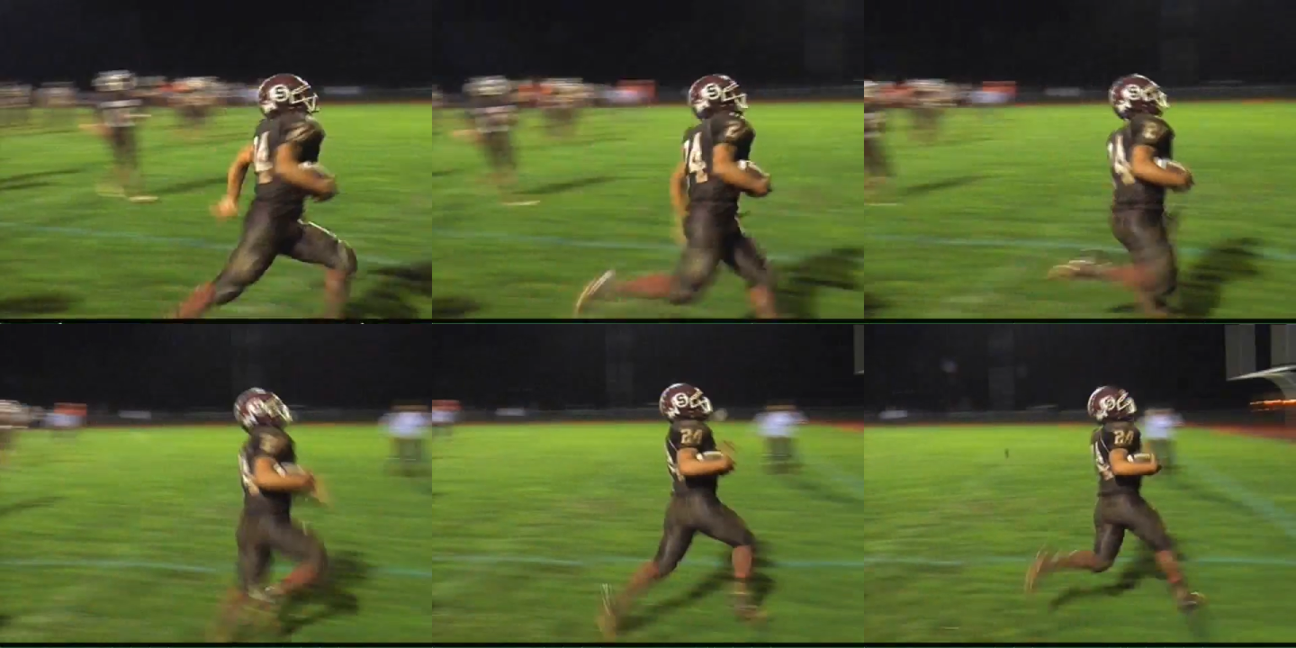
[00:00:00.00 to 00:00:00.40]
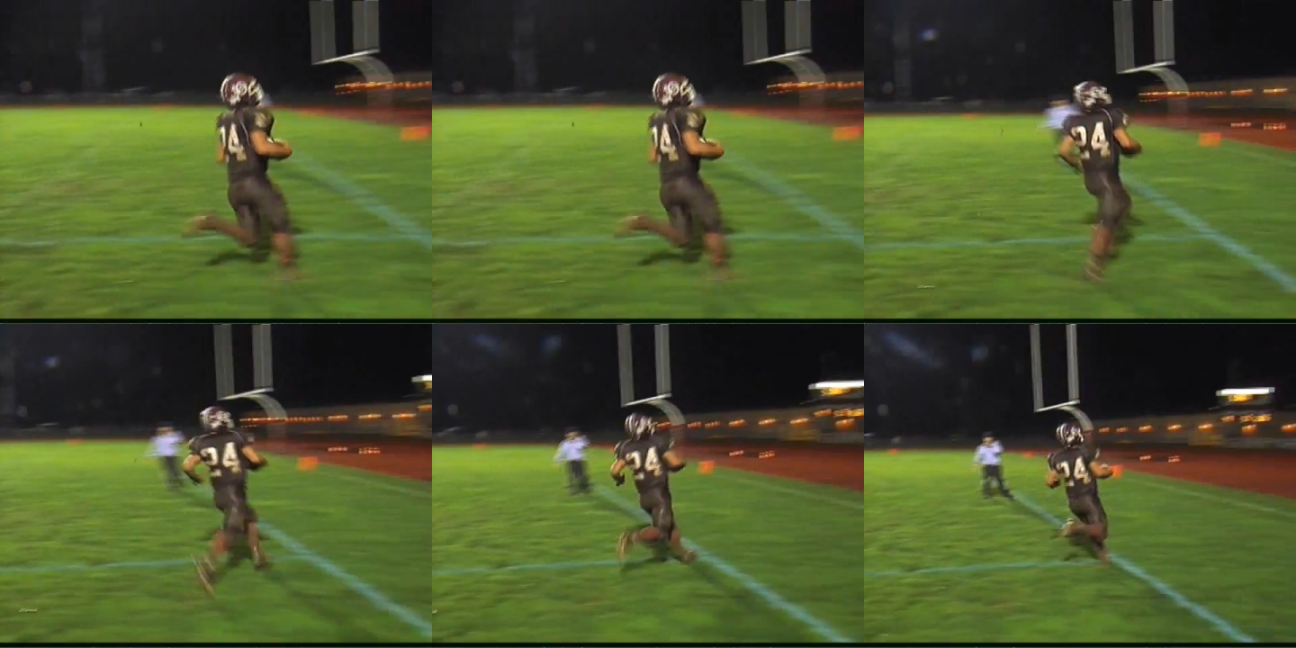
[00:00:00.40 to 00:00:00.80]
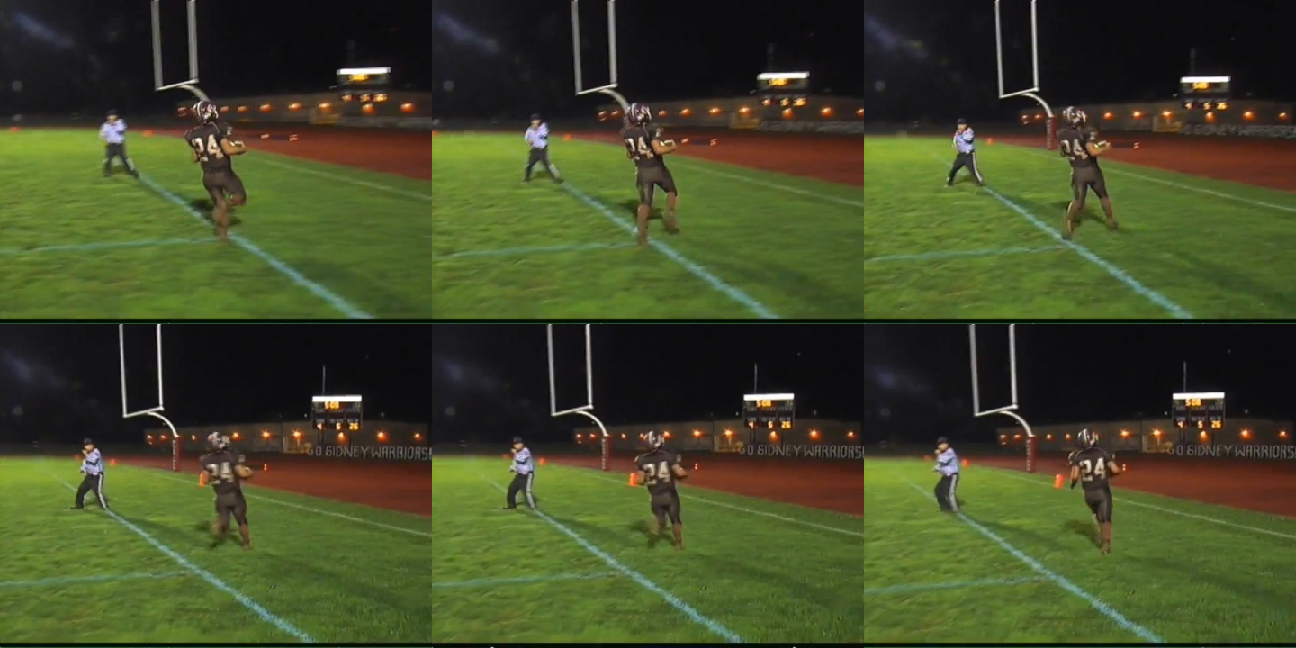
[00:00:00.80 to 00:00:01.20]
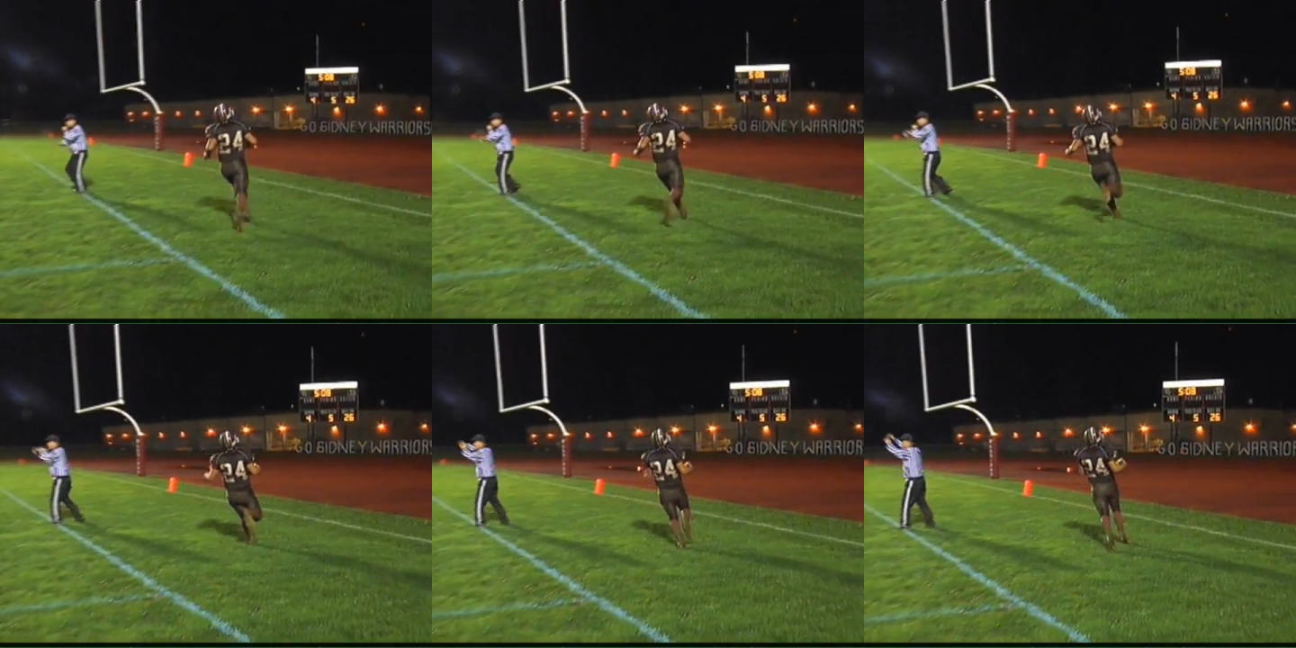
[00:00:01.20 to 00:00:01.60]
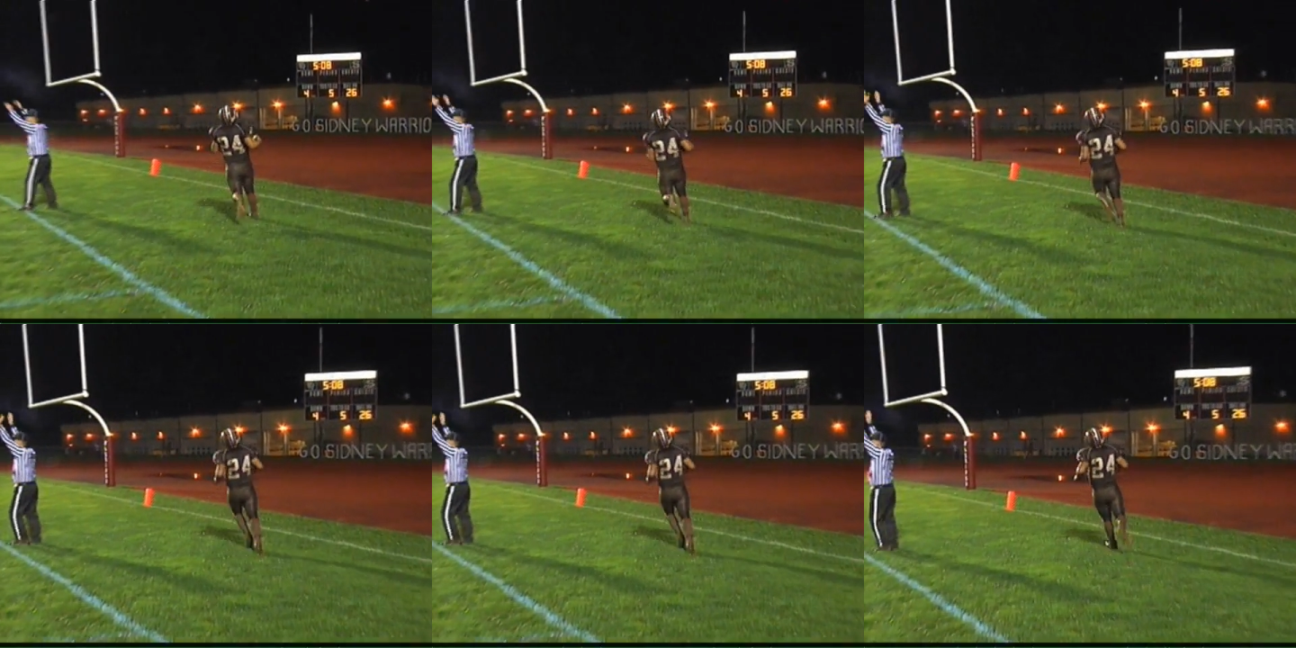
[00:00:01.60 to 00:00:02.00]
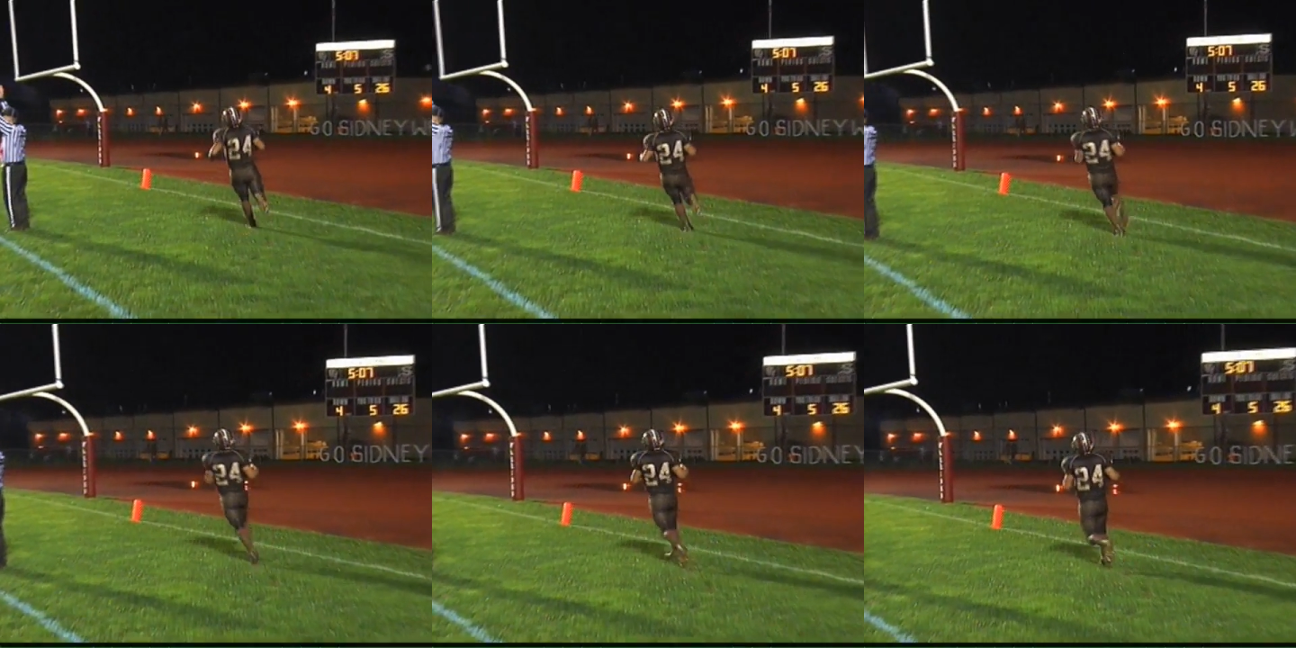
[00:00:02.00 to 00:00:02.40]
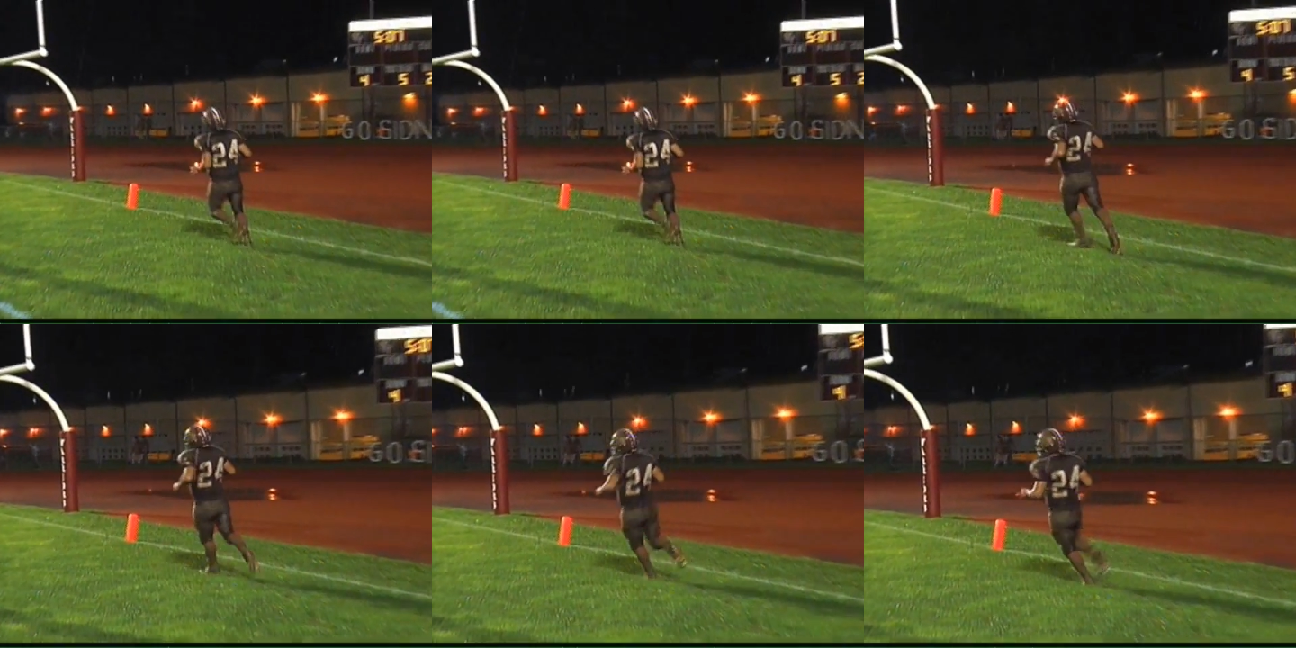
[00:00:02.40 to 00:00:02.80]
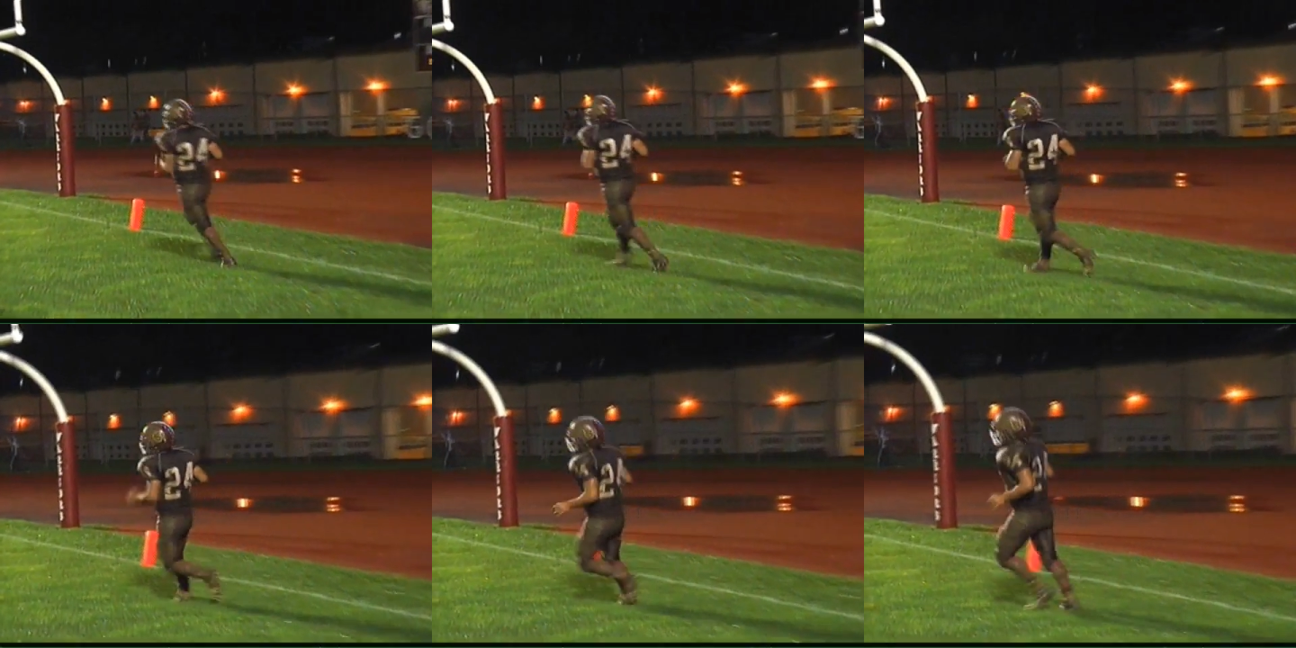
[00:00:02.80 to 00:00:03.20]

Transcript: No face is visible, so there are no lips to read.